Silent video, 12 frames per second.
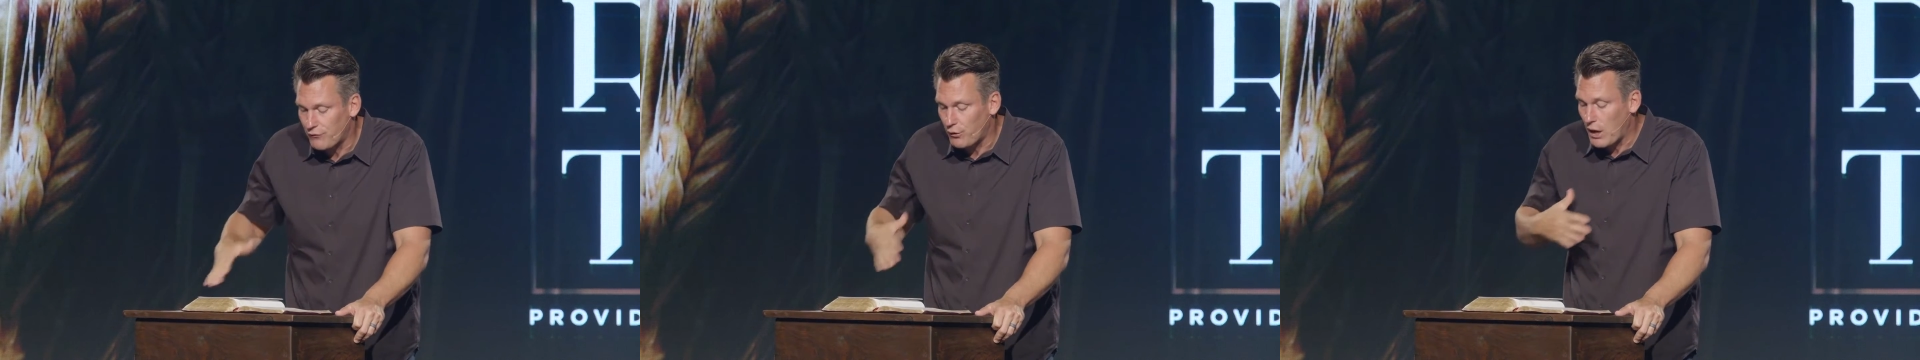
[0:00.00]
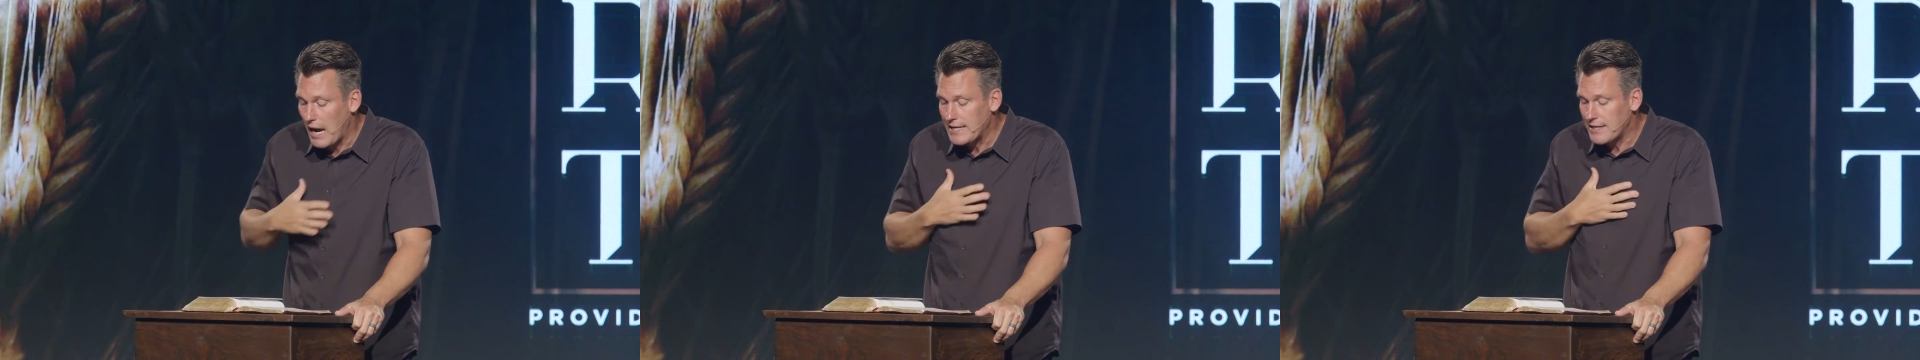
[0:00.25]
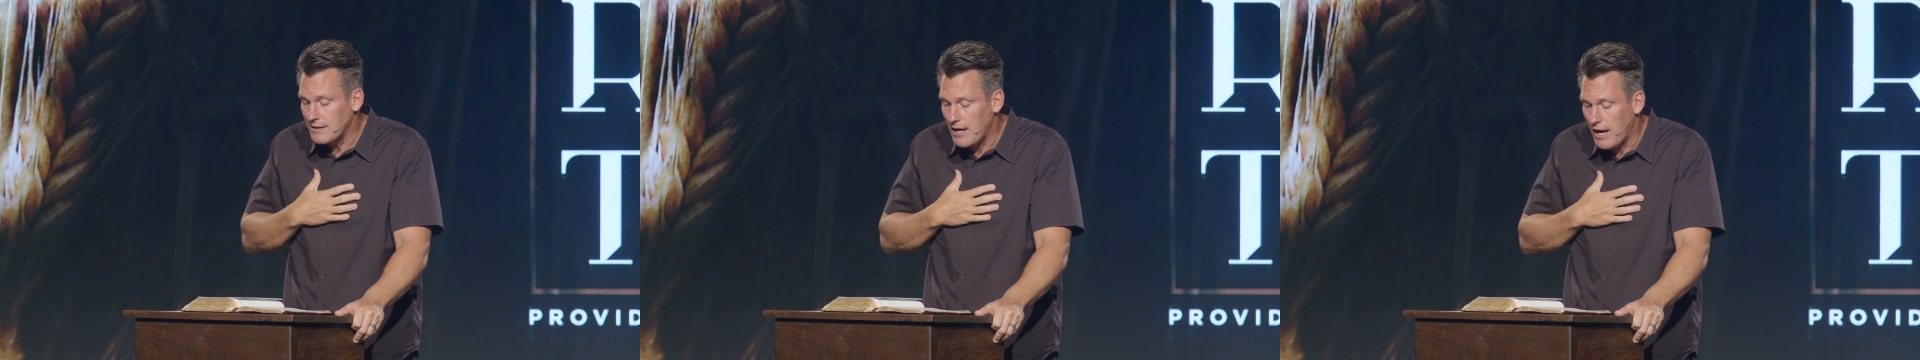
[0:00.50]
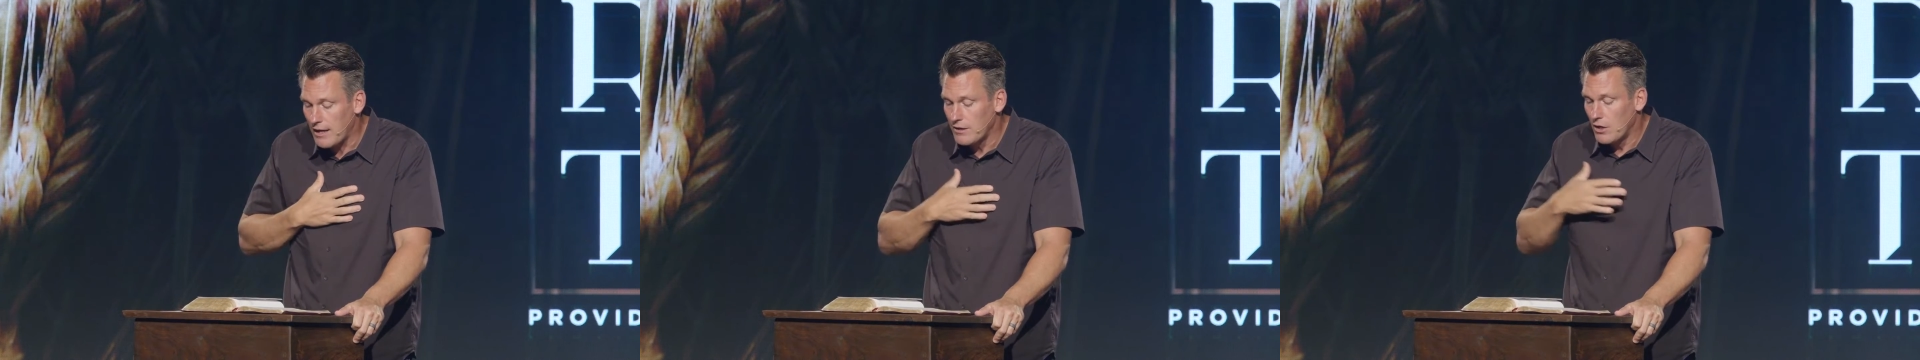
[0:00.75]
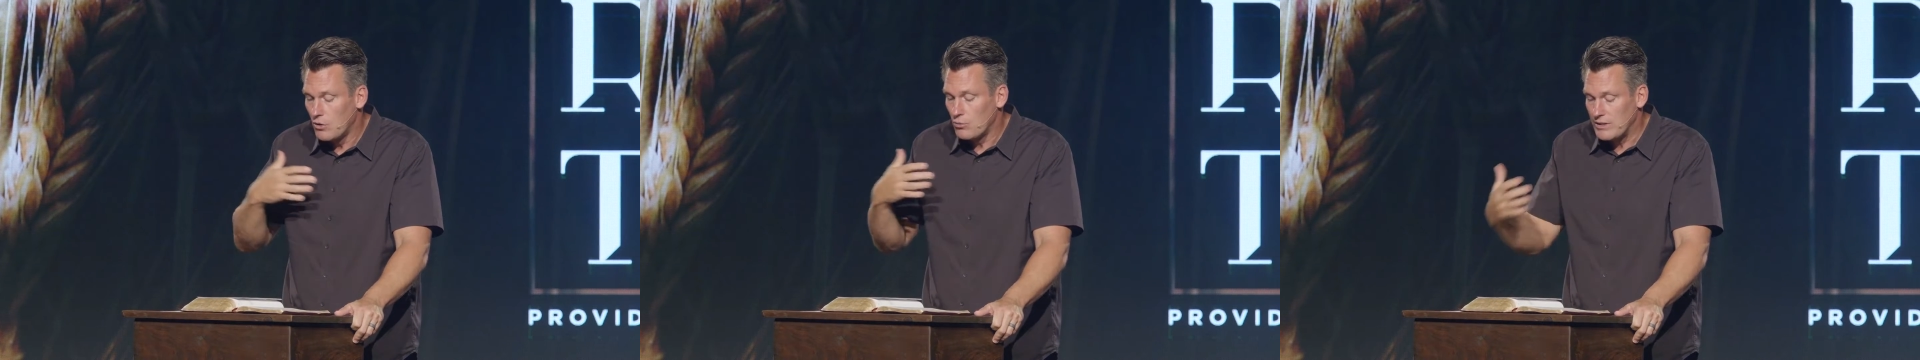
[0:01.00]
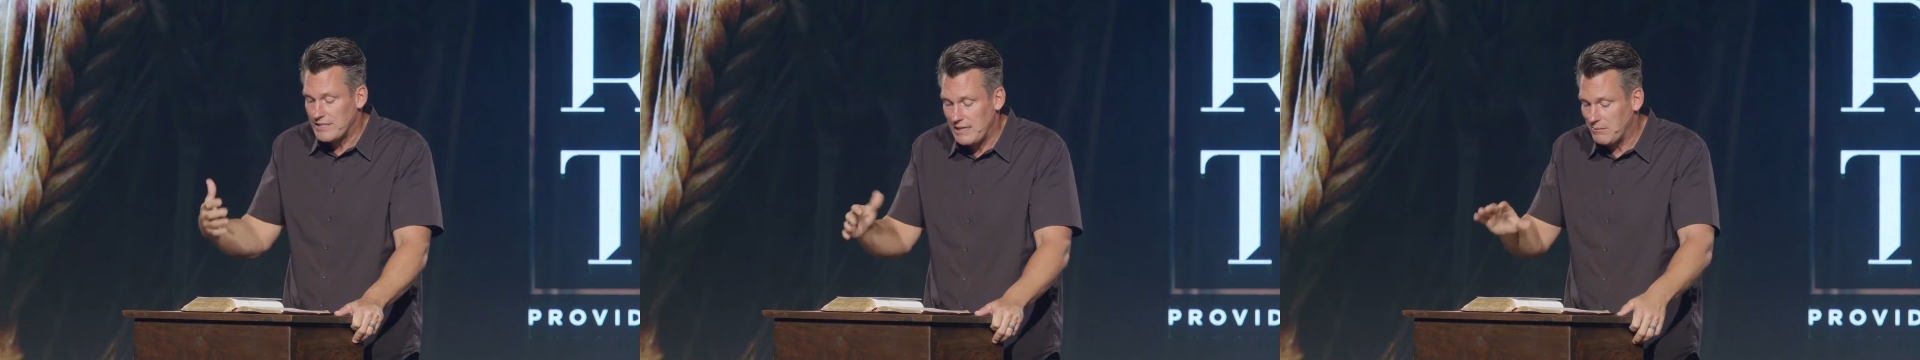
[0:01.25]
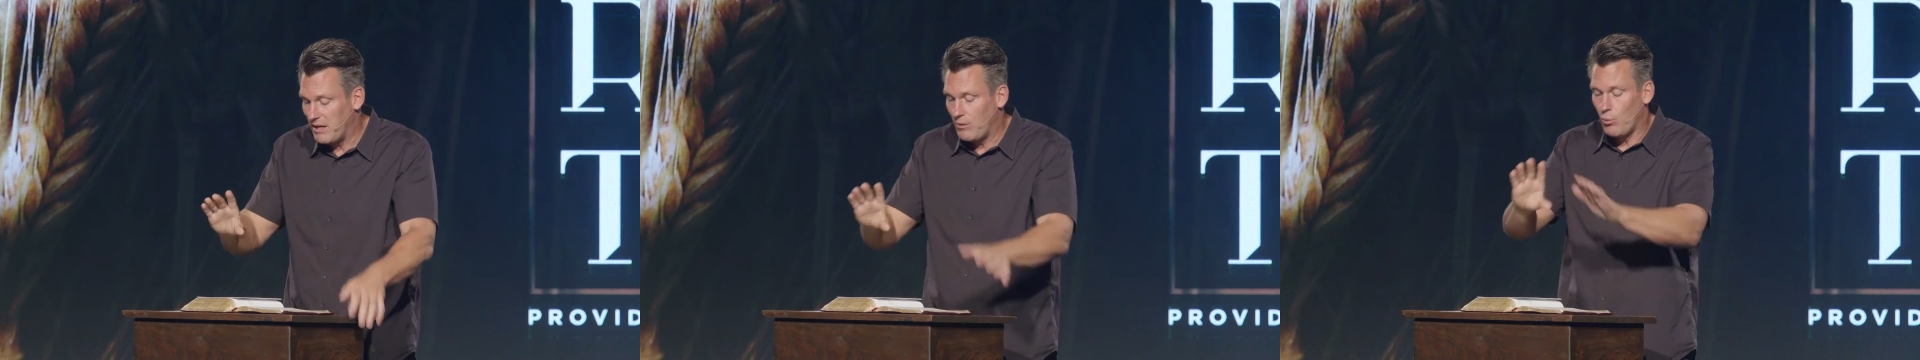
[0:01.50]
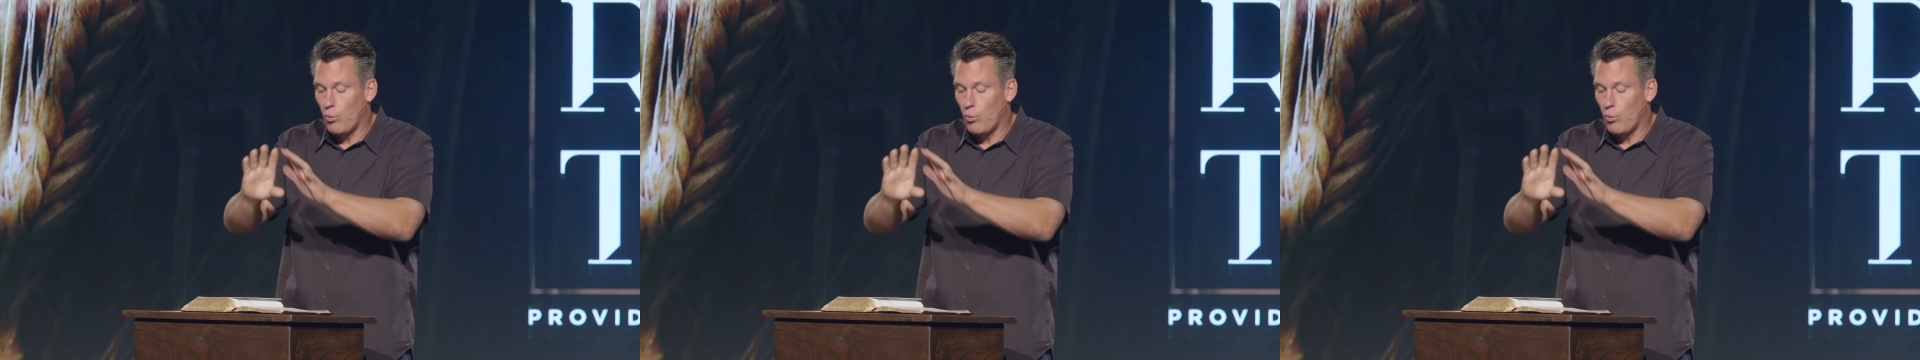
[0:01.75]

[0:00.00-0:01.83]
for I cannot redeem it.